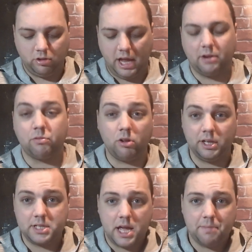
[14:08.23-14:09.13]
like
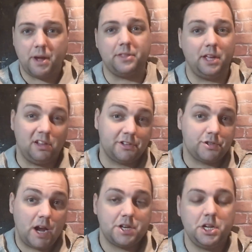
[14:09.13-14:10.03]
rolling tape. I think it looks
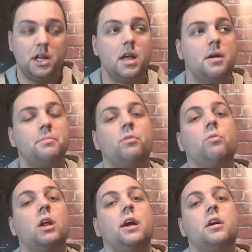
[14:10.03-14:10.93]
trashy. But
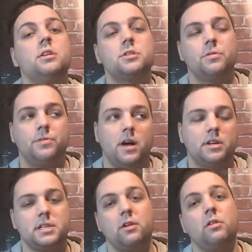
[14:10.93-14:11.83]
what I also found
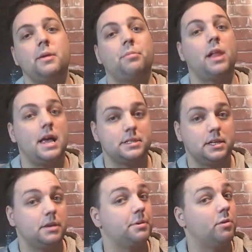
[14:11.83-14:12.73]
is I don't like plastic
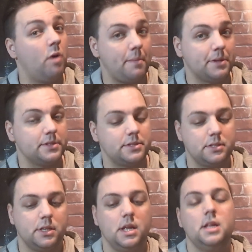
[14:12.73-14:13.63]
dipping weapons.
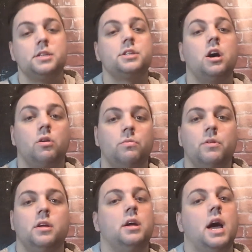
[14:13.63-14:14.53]
So
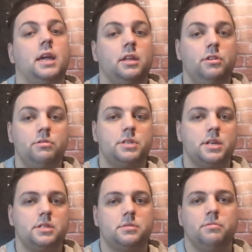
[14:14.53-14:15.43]
I can use
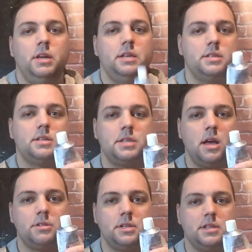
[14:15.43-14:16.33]
this,
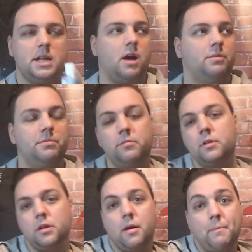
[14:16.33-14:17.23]
E6000 it down,
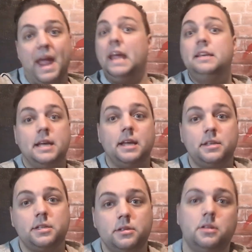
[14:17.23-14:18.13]
paint
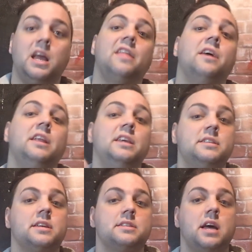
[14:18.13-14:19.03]
it, and then
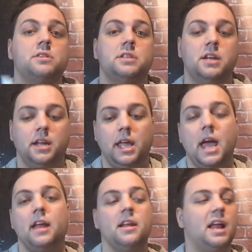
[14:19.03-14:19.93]
E6000 it
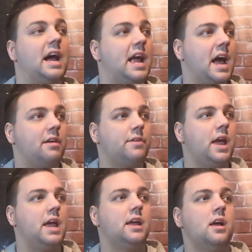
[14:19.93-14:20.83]
again, and I have
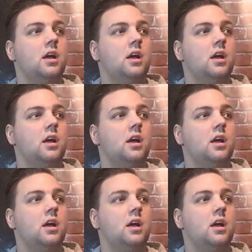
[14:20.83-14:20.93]
a